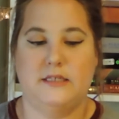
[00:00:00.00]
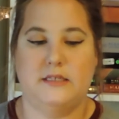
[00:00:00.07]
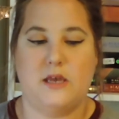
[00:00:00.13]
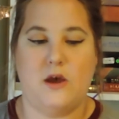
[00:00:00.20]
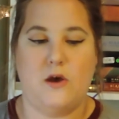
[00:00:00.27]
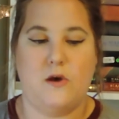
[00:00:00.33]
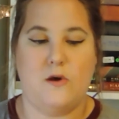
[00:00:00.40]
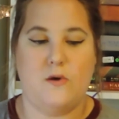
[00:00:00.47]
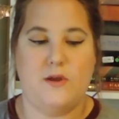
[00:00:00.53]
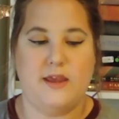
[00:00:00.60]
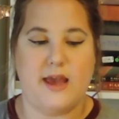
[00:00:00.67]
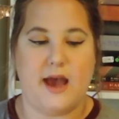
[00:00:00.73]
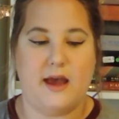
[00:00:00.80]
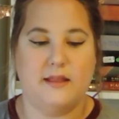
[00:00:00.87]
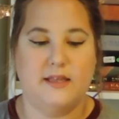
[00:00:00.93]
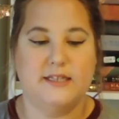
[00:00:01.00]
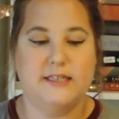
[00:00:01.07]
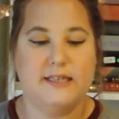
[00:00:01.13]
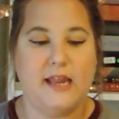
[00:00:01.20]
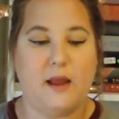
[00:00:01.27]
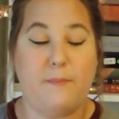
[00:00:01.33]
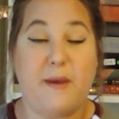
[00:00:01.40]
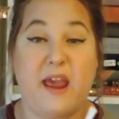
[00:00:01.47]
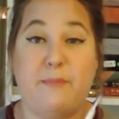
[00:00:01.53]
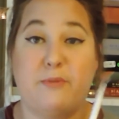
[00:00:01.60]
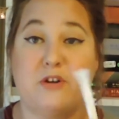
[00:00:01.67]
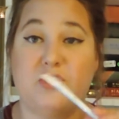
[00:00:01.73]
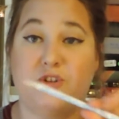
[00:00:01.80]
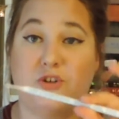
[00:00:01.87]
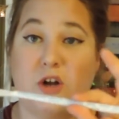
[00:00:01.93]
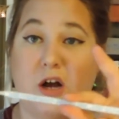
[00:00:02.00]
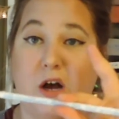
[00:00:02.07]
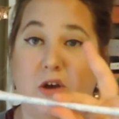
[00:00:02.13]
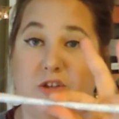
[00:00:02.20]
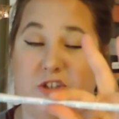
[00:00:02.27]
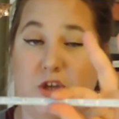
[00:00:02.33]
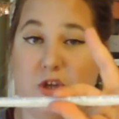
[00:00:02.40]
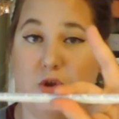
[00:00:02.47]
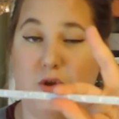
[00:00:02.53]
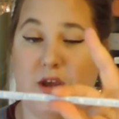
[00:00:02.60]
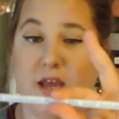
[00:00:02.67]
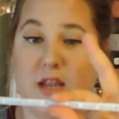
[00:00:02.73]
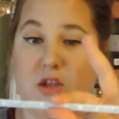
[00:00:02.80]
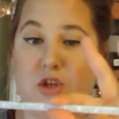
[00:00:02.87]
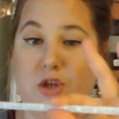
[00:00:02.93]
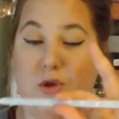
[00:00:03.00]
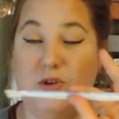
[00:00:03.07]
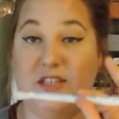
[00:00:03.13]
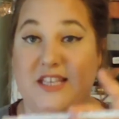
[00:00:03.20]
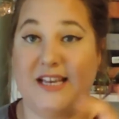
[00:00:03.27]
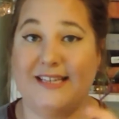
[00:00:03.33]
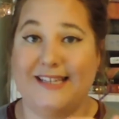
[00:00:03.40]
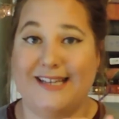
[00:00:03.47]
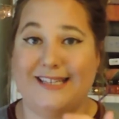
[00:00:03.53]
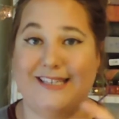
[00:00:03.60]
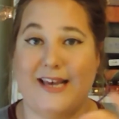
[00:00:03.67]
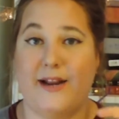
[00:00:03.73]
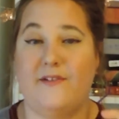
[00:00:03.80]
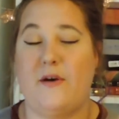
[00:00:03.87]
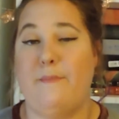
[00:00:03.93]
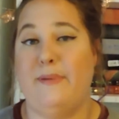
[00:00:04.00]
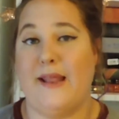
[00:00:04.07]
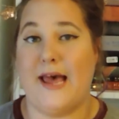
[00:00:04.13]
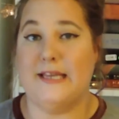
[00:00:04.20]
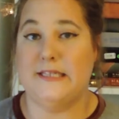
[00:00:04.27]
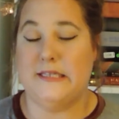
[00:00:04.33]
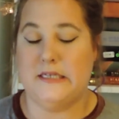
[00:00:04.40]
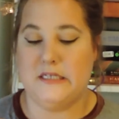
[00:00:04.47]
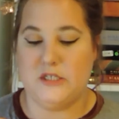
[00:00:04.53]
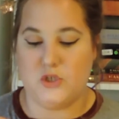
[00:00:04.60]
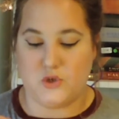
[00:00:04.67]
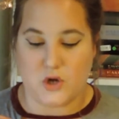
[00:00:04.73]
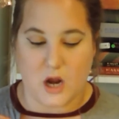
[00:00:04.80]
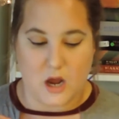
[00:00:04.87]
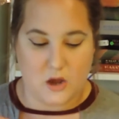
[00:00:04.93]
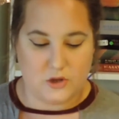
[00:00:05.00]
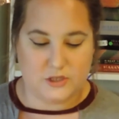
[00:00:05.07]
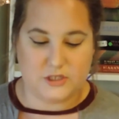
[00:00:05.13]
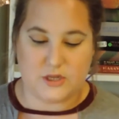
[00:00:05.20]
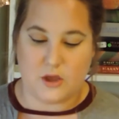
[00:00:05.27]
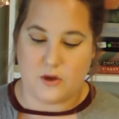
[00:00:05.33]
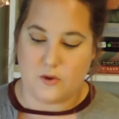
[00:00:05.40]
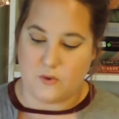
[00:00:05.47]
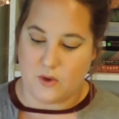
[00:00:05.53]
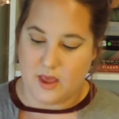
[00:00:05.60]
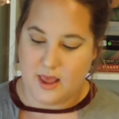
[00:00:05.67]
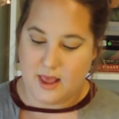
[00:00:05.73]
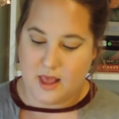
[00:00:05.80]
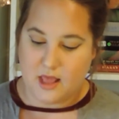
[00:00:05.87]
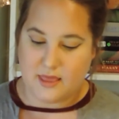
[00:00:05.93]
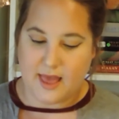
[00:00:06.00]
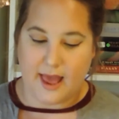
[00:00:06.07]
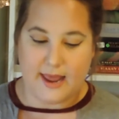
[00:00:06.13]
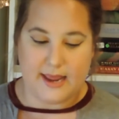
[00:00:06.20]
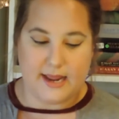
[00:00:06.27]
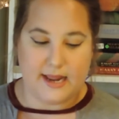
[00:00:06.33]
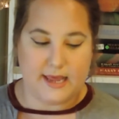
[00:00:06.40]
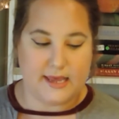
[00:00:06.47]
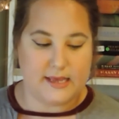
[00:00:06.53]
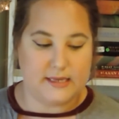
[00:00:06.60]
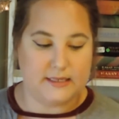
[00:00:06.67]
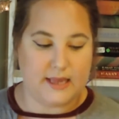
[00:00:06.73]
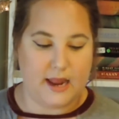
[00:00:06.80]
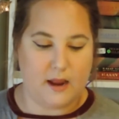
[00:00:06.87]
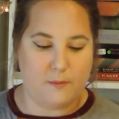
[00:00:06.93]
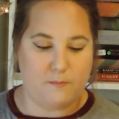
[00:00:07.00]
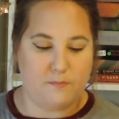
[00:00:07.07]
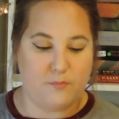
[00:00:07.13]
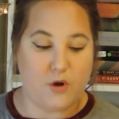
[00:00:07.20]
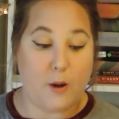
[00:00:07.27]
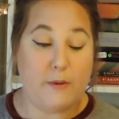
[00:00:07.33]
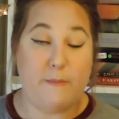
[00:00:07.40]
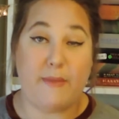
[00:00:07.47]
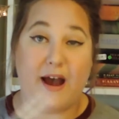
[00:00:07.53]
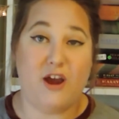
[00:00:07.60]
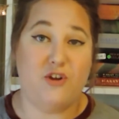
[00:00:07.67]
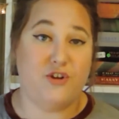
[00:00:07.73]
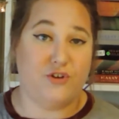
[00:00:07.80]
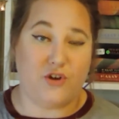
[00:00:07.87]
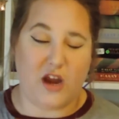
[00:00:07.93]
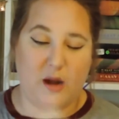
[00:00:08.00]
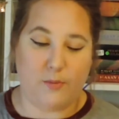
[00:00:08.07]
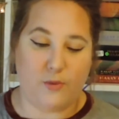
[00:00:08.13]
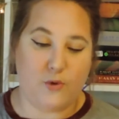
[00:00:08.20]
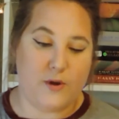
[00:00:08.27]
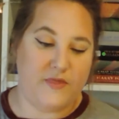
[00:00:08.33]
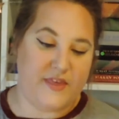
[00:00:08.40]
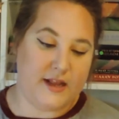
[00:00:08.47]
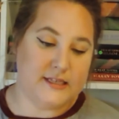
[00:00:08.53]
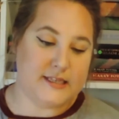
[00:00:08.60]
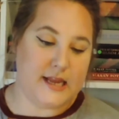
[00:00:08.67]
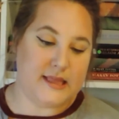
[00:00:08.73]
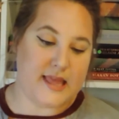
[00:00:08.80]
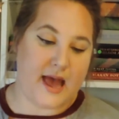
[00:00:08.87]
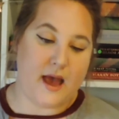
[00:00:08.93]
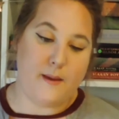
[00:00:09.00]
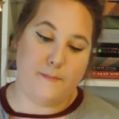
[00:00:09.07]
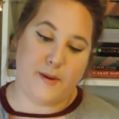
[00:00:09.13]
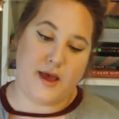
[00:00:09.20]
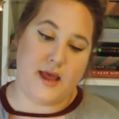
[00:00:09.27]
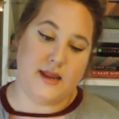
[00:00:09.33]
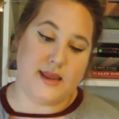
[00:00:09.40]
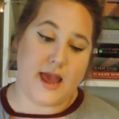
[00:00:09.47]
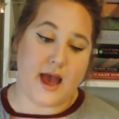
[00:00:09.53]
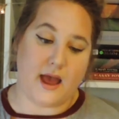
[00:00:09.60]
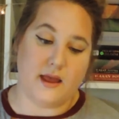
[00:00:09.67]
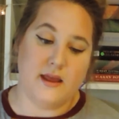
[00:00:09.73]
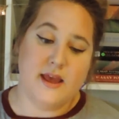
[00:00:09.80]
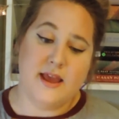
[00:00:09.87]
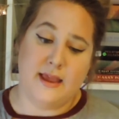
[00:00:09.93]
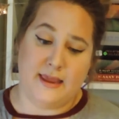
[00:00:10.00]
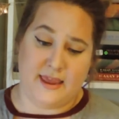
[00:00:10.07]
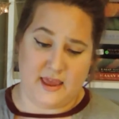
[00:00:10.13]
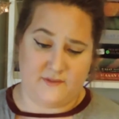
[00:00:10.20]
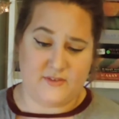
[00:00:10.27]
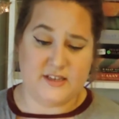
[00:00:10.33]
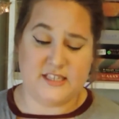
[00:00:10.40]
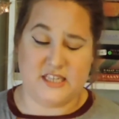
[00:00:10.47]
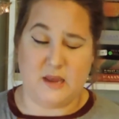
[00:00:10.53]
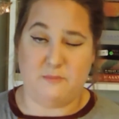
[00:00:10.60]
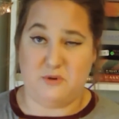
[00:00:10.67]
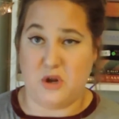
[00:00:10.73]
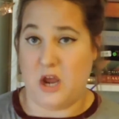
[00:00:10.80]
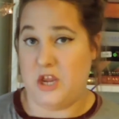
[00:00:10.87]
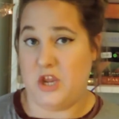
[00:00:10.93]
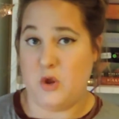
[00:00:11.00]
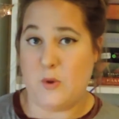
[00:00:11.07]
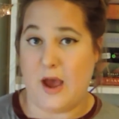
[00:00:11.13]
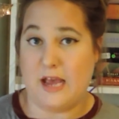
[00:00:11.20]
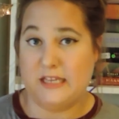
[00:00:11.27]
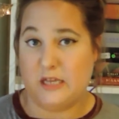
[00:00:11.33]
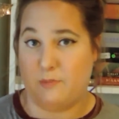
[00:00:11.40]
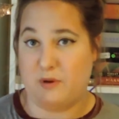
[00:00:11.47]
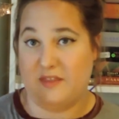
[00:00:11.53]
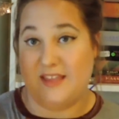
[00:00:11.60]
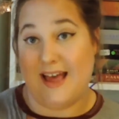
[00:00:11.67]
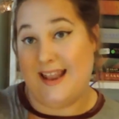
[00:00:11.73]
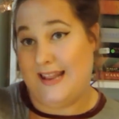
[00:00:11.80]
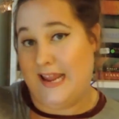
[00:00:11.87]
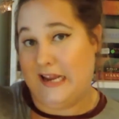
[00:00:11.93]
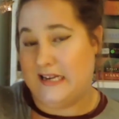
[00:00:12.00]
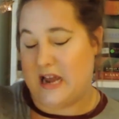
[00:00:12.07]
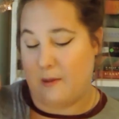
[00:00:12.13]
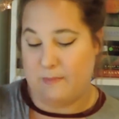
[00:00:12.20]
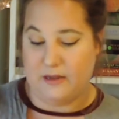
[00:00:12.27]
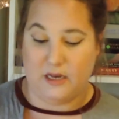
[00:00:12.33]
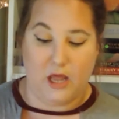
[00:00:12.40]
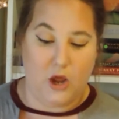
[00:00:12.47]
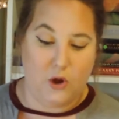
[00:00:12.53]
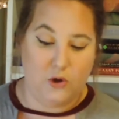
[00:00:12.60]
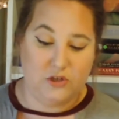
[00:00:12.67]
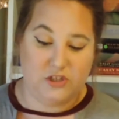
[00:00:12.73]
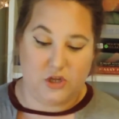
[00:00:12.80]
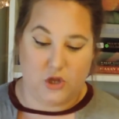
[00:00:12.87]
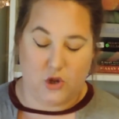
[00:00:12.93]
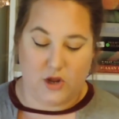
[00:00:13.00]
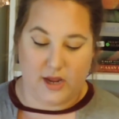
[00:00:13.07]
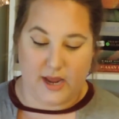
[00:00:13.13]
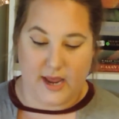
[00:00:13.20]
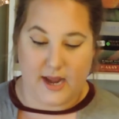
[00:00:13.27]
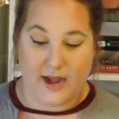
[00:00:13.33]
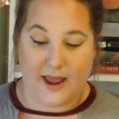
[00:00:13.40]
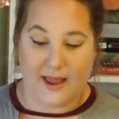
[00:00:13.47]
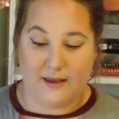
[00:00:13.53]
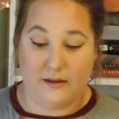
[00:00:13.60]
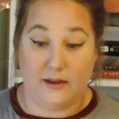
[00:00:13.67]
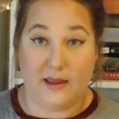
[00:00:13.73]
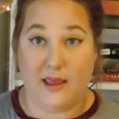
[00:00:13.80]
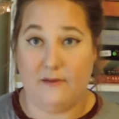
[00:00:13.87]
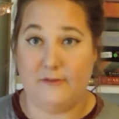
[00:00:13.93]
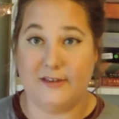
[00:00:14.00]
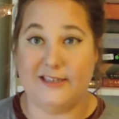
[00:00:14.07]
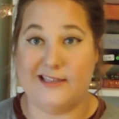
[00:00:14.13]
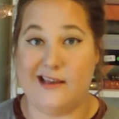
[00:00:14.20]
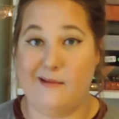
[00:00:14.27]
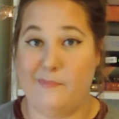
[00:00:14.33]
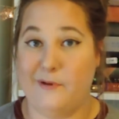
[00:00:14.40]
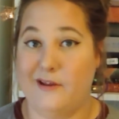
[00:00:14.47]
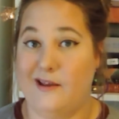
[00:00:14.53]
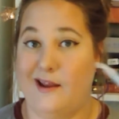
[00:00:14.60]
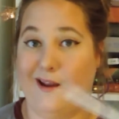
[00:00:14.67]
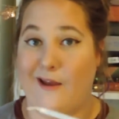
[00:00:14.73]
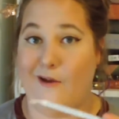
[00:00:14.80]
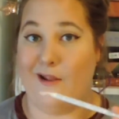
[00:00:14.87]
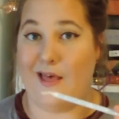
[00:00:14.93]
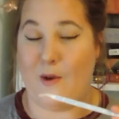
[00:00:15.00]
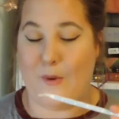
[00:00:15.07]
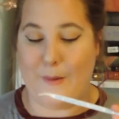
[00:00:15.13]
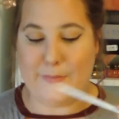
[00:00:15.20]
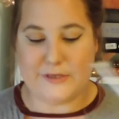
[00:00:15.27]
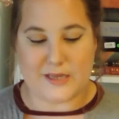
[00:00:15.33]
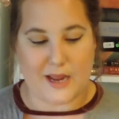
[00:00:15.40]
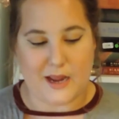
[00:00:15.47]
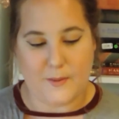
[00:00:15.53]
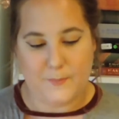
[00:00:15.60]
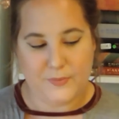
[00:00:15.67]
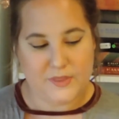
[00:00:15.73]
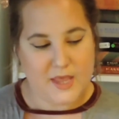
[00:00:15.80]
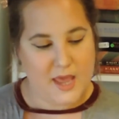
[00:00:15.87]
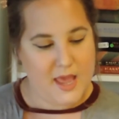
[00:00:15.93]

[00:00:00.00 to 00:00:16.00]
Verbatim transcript: So yeah, this is like a paper straw, so you can use this instead of a plastic straw, so that it is like probably biodegradable and things like that. But yeah, giveasip.us. I'll put that link down below so you can give a sip and go to that website.